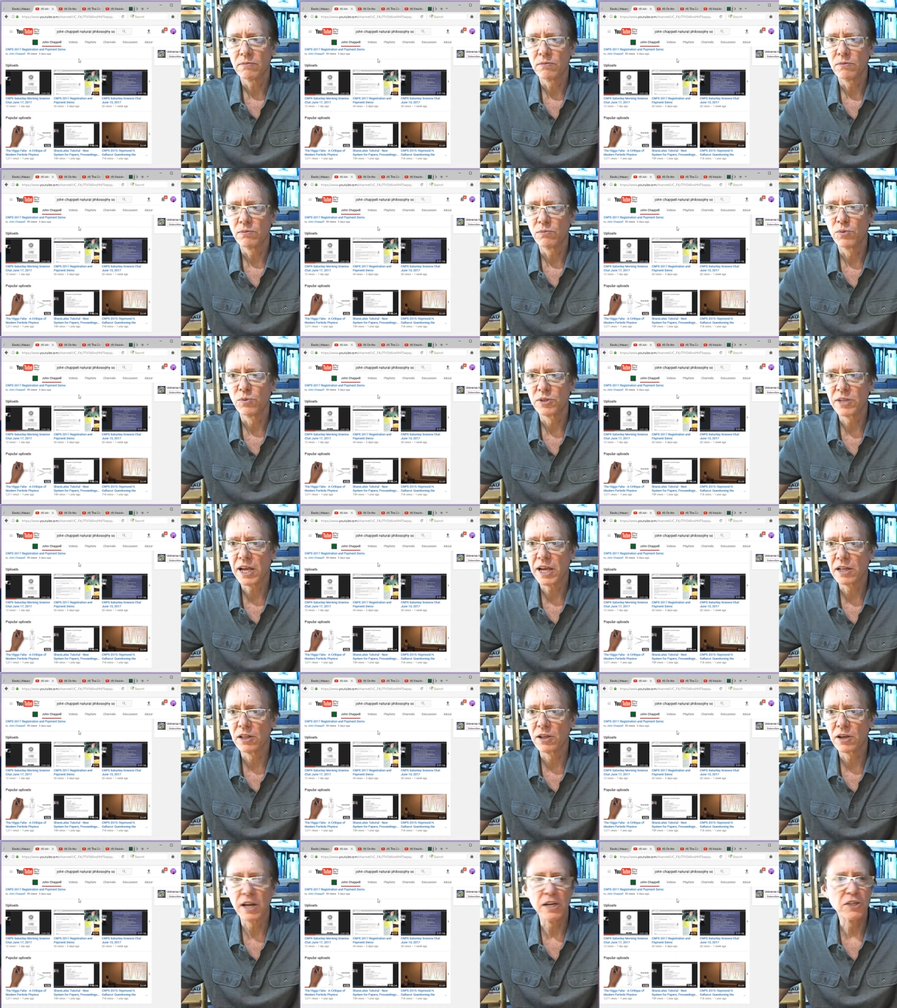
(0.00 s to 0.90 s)
we'll take a
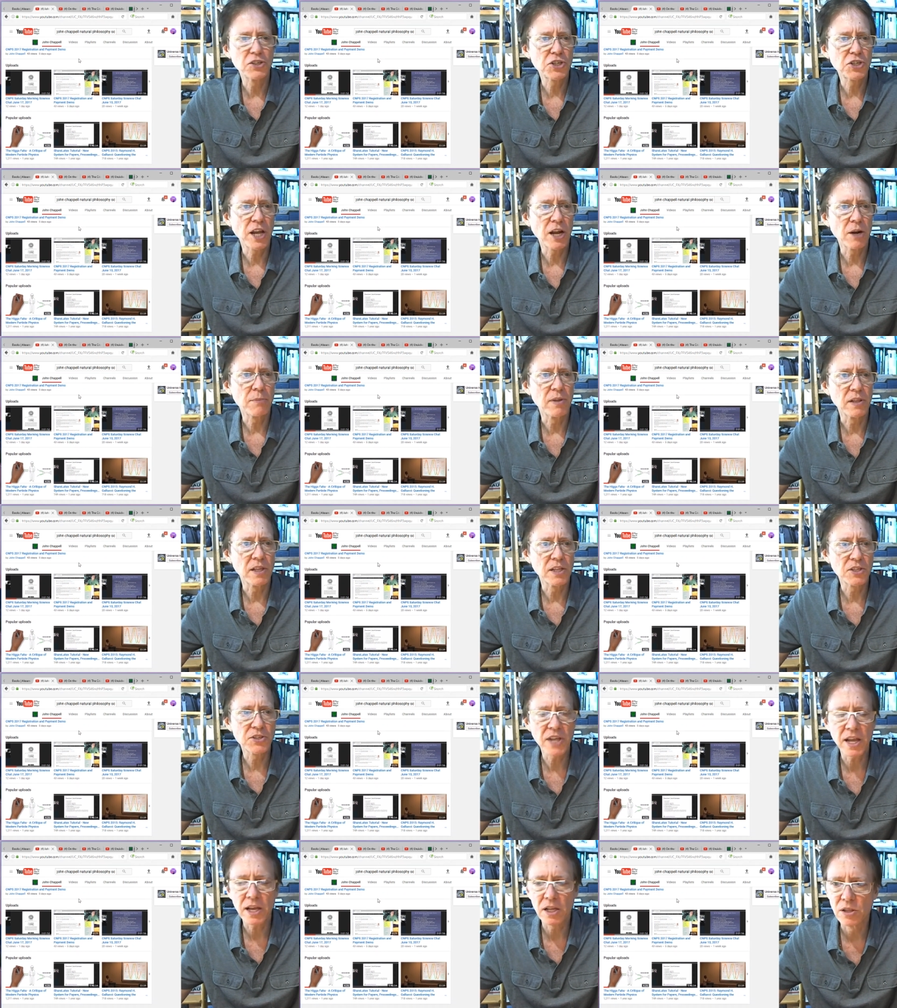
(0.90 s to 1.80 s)
look at his channel, but
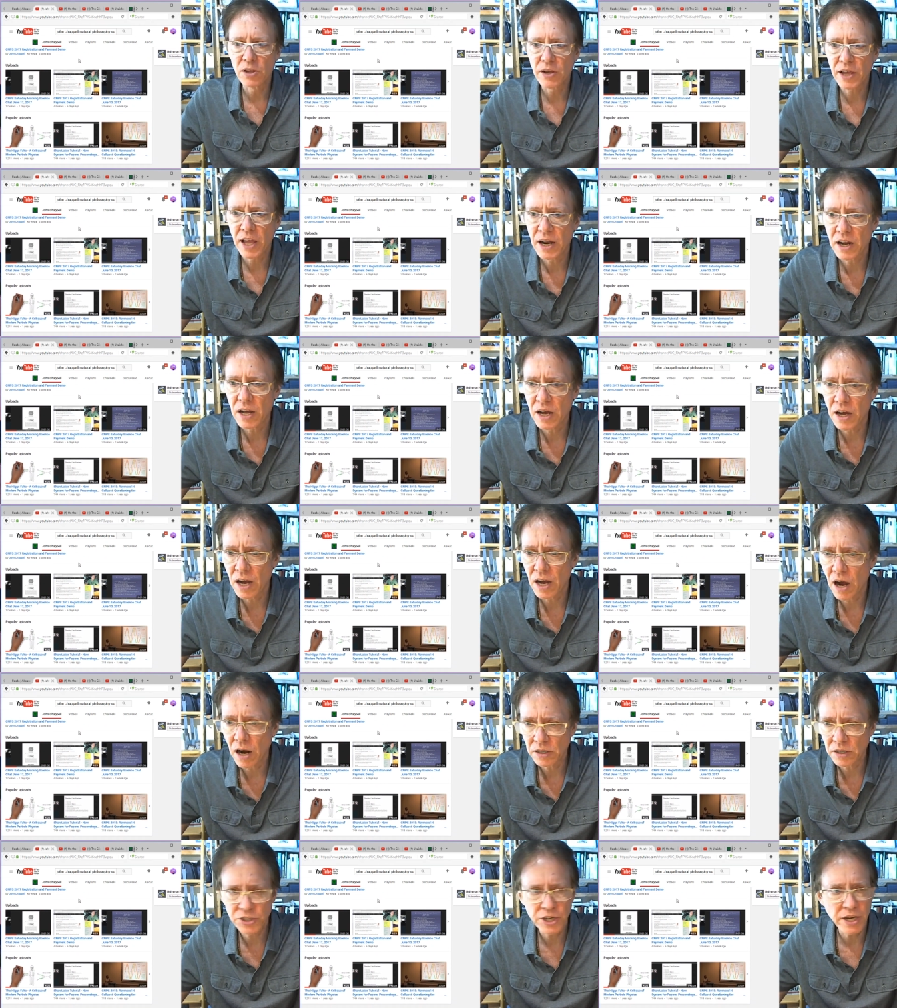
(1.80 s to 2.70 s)
let's take a look at uh,
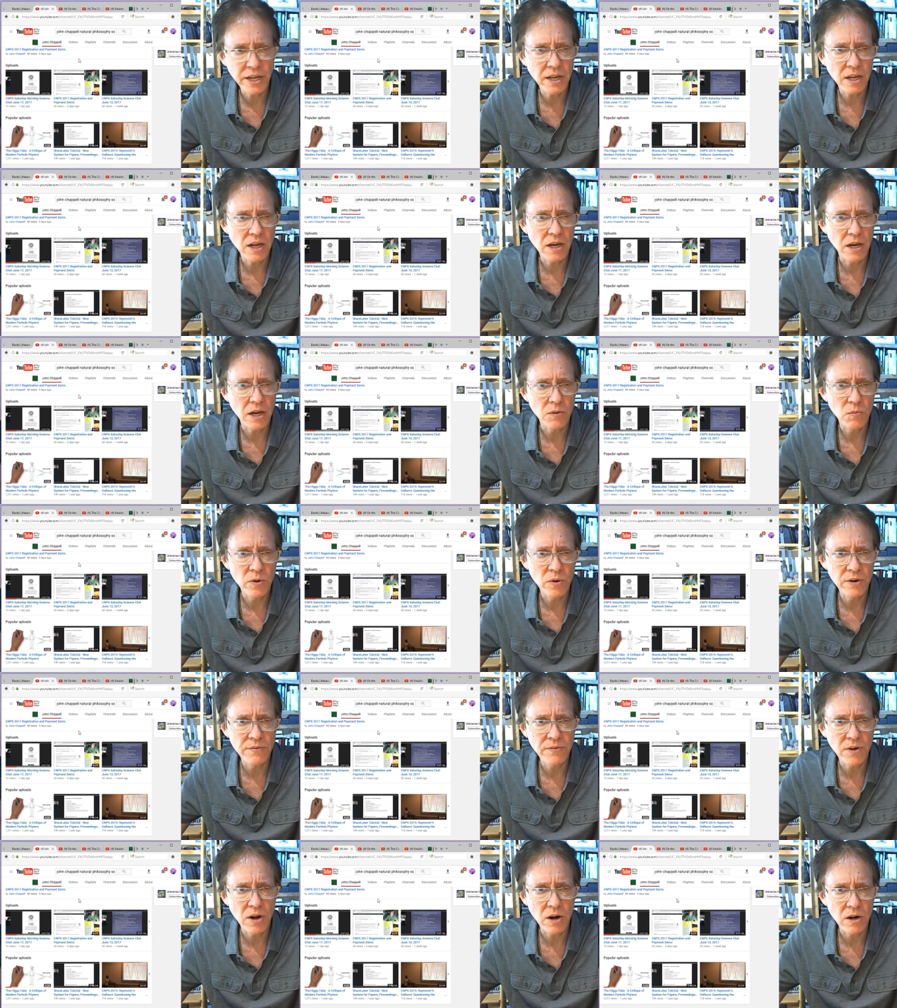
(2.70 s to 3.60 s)
our chan uh, one
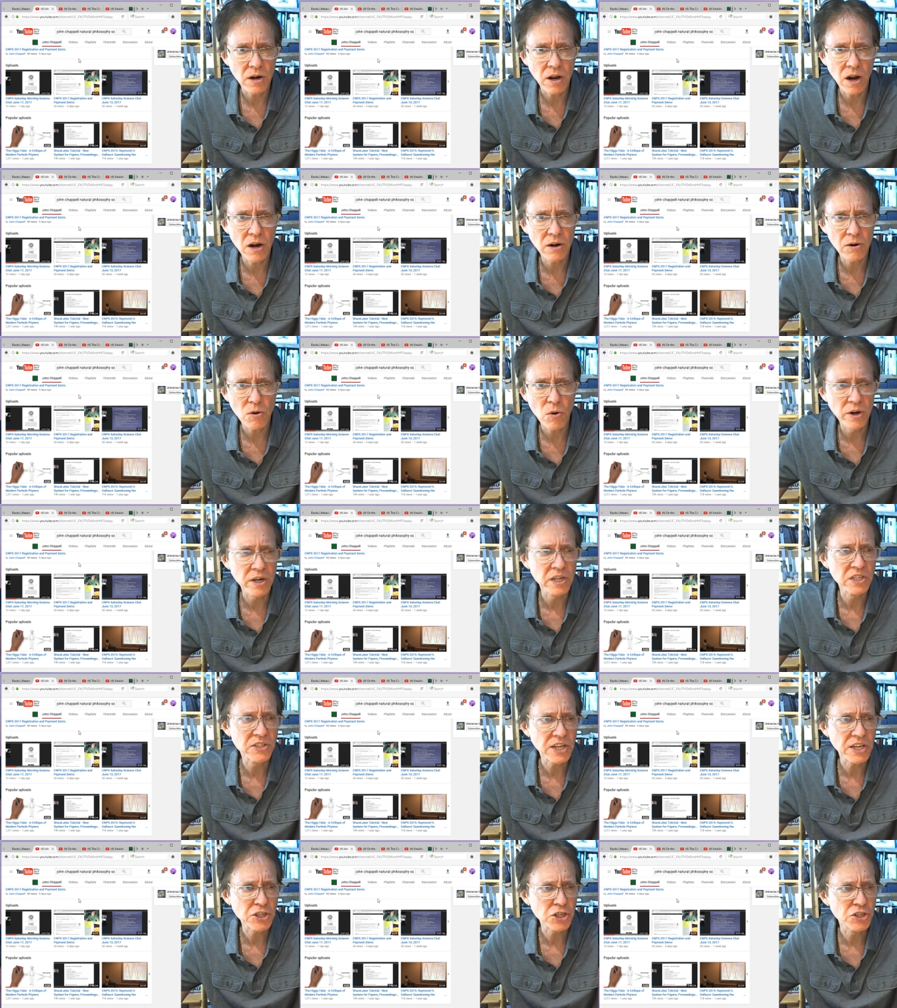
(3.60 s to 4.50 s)
of our, our
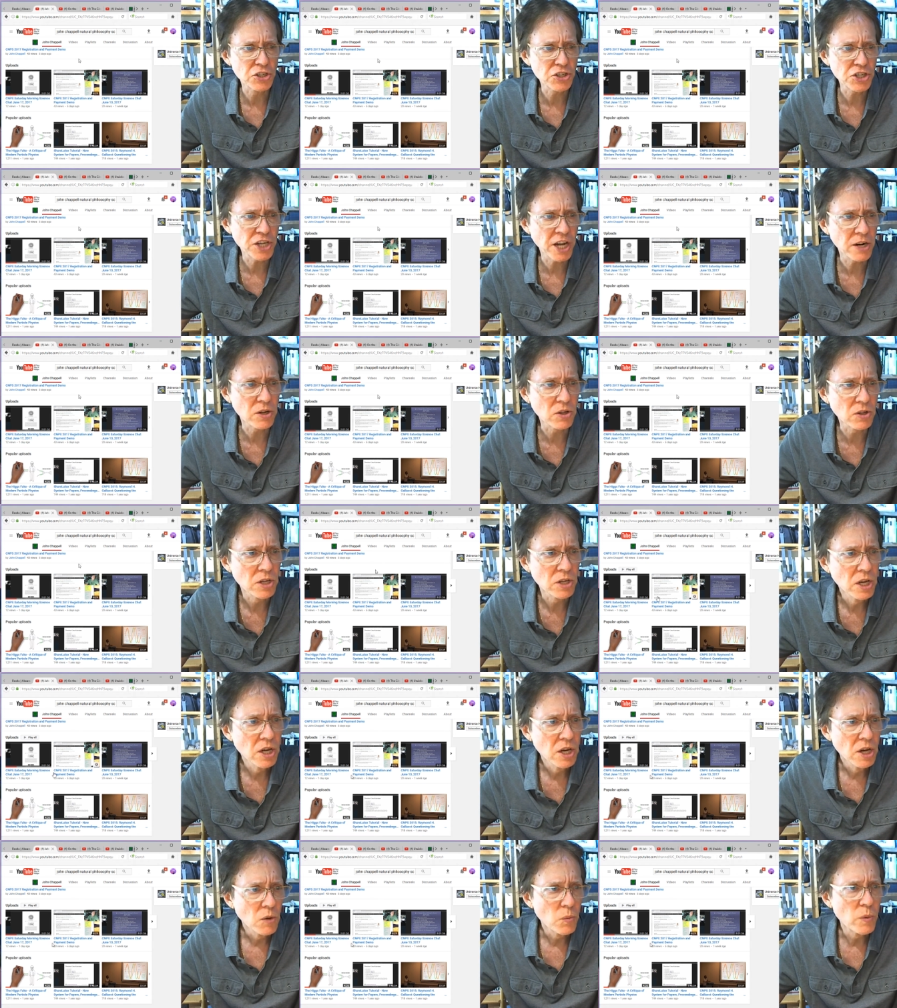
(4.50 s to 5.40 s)
organization's channel,
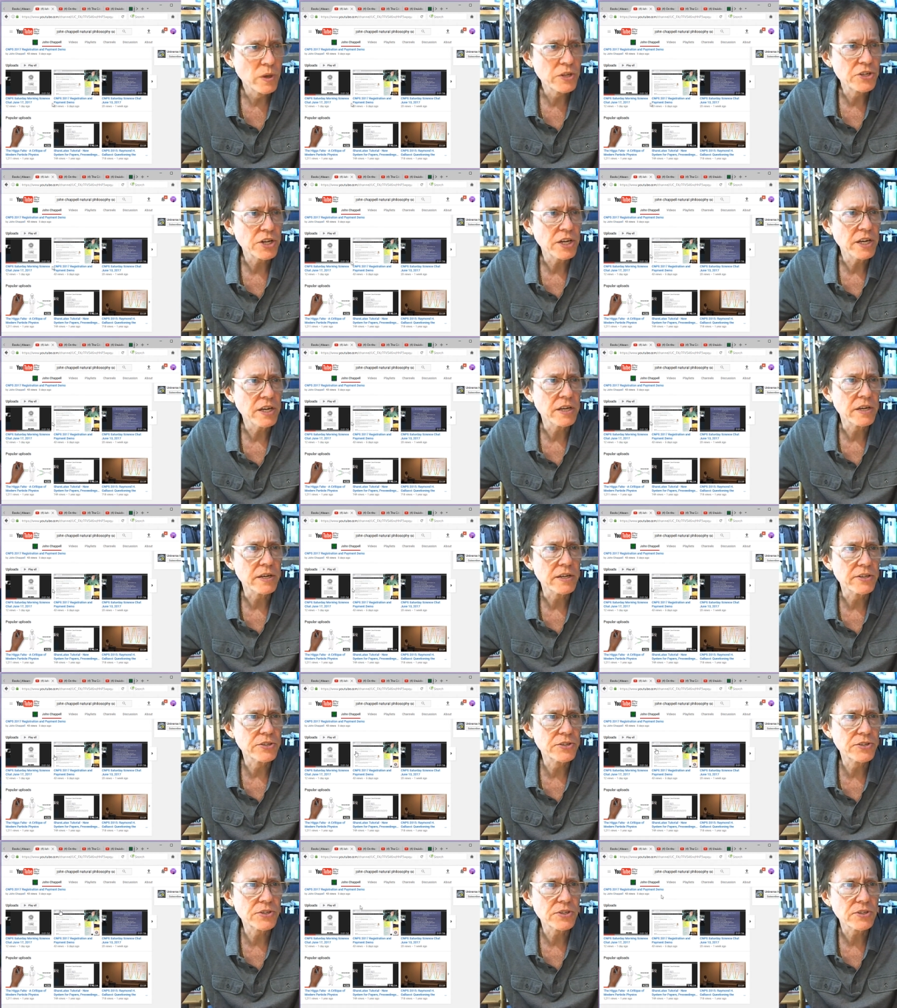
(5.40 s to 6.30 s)
which
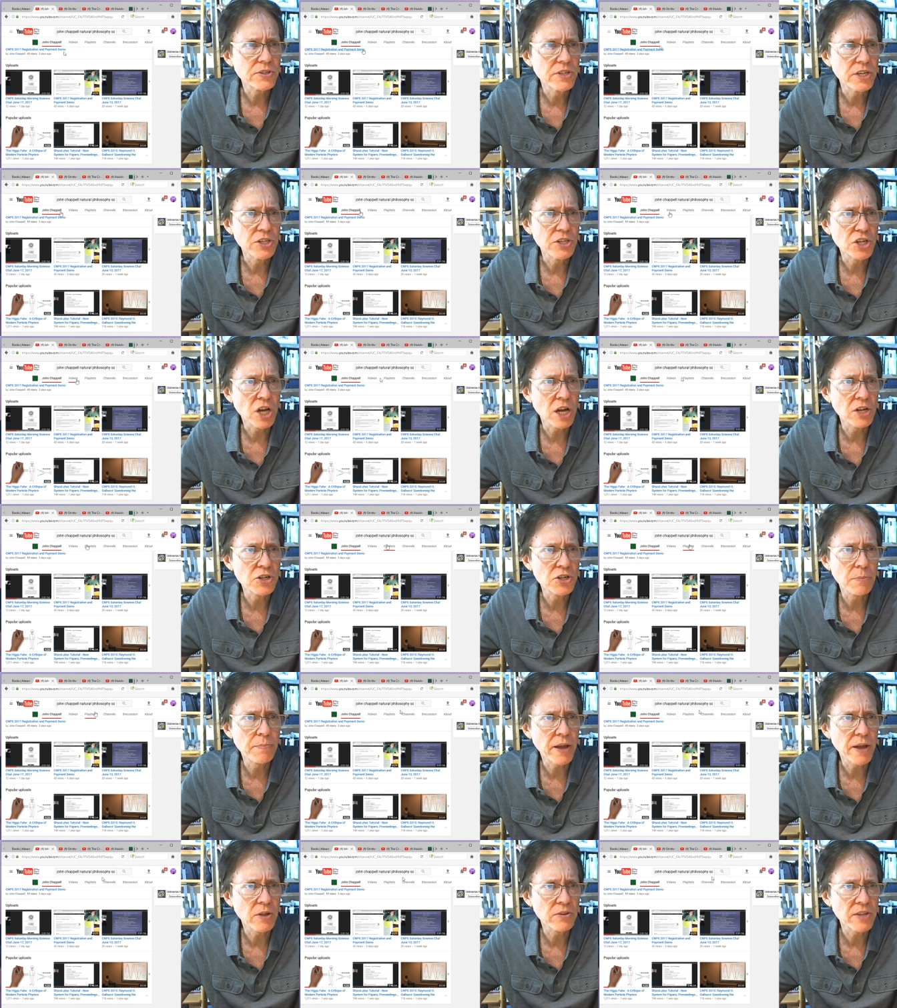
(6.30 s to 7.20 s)
is the John
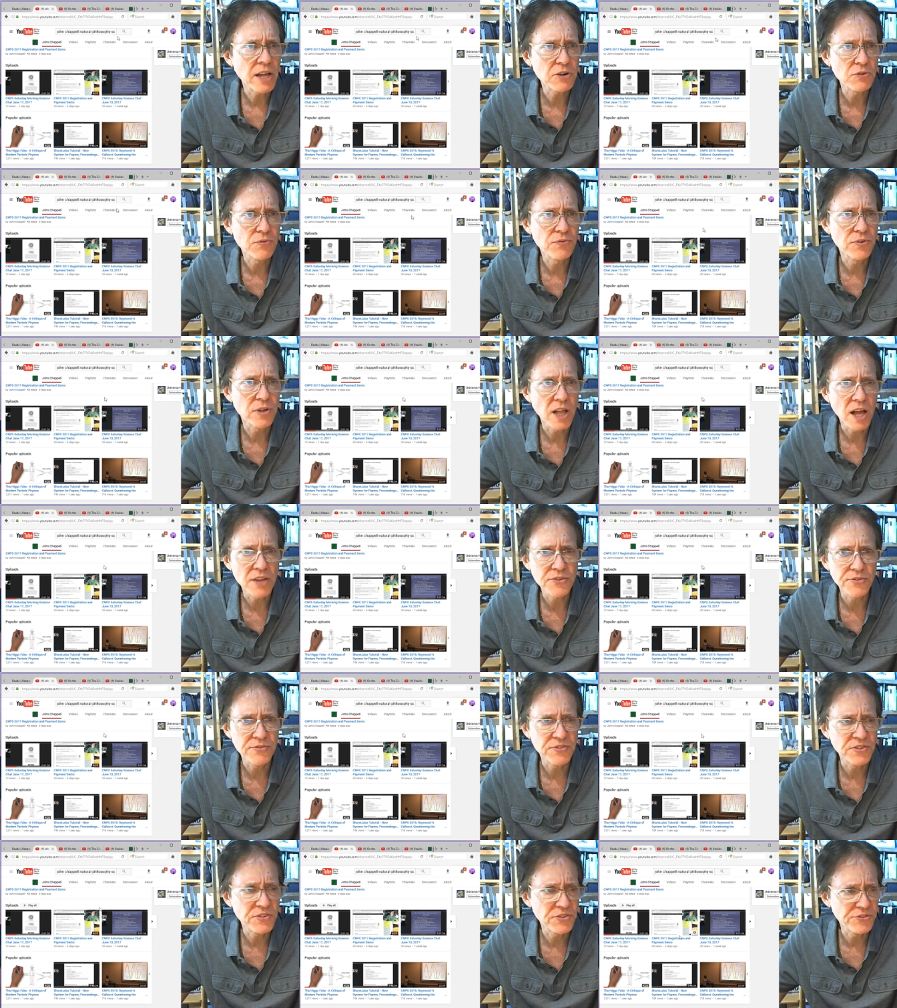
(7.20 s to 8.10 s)
Chappell Natural
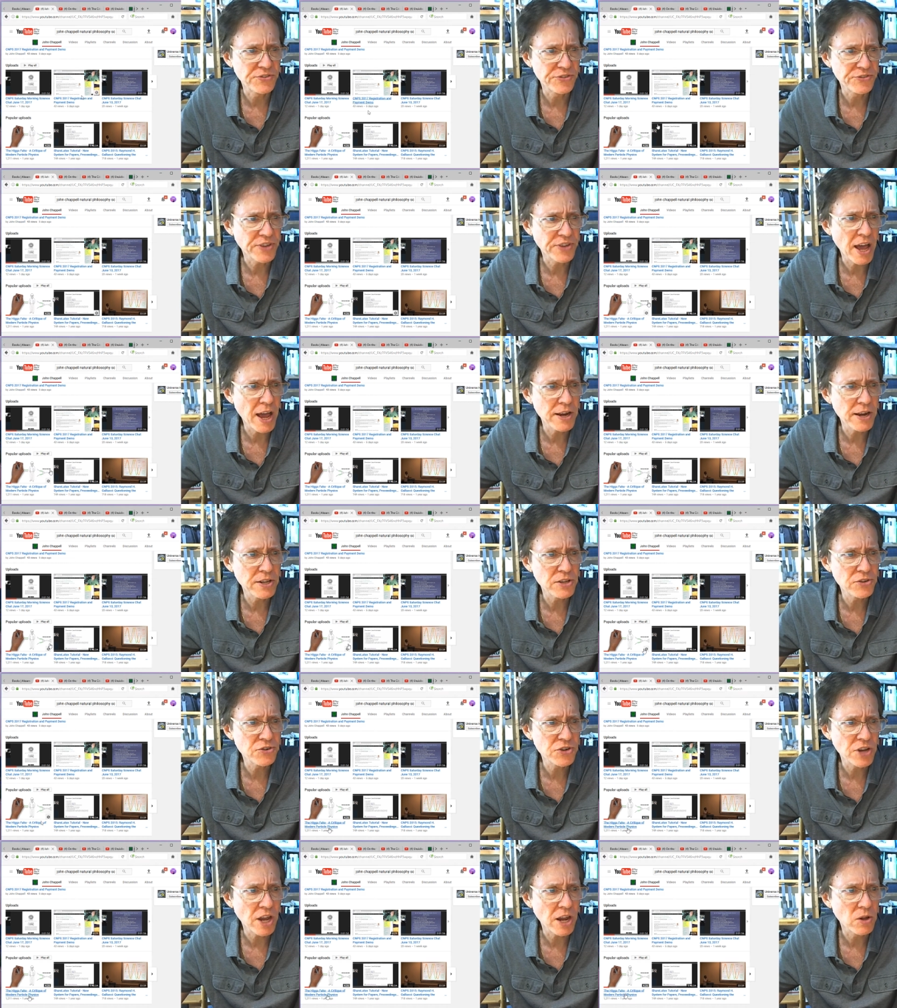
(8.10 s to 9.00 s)
Philosophy
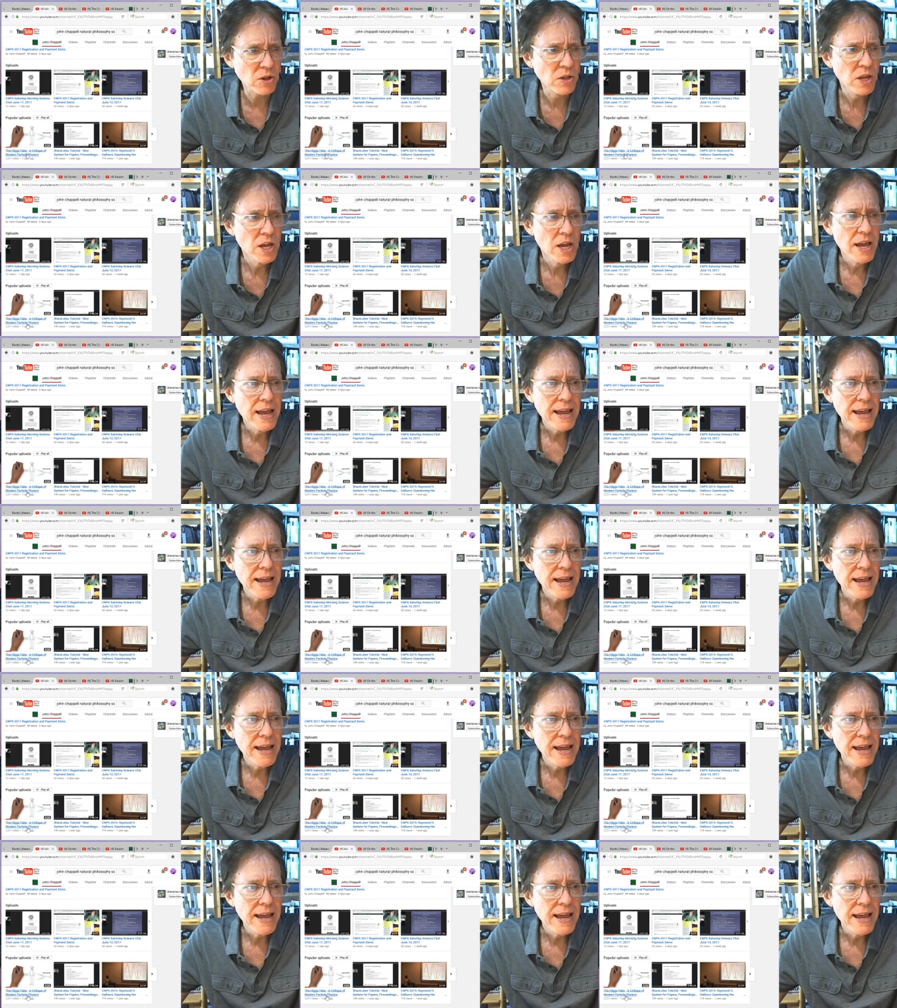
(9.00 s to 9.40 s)
Society's channel.